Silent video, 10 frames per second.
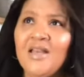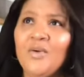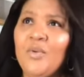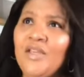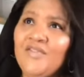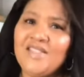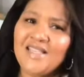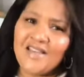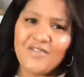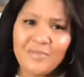We've
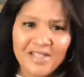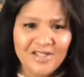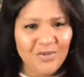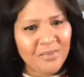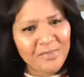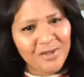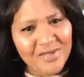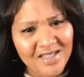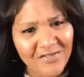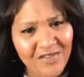seen everybody do a
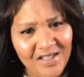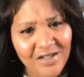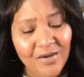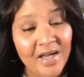music video.